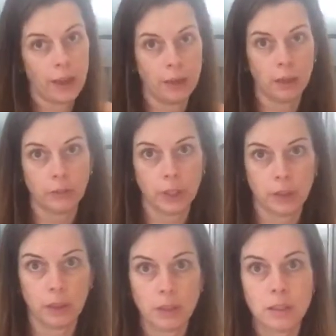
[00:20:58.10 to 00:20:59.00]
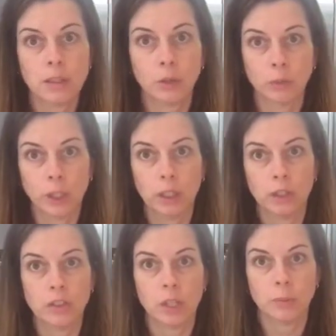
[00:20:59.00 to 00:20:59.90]
added everything. This is a really
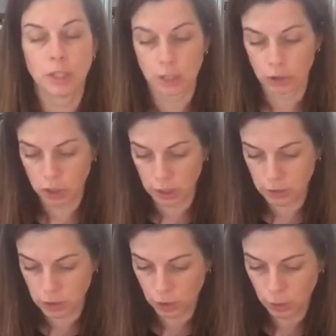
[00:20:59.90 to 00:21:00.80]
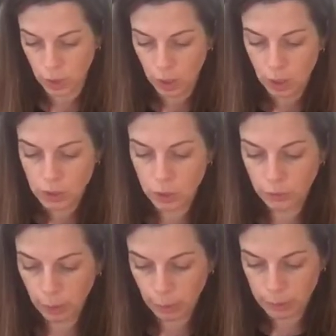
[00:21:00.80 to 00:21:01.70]
good tip to teach kids too. So I've
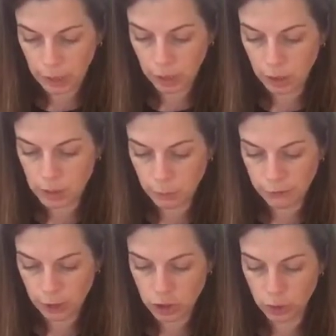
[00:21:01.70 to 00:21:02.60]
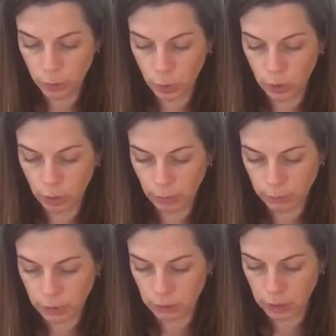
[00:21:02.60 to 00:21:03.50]
got my bananas, my vegetable oil, my
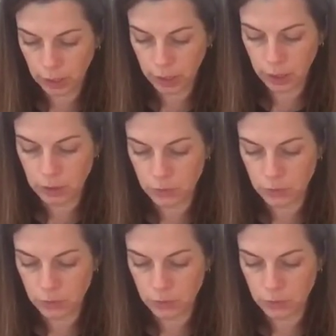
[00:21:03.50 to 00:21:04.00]
milk, eggs,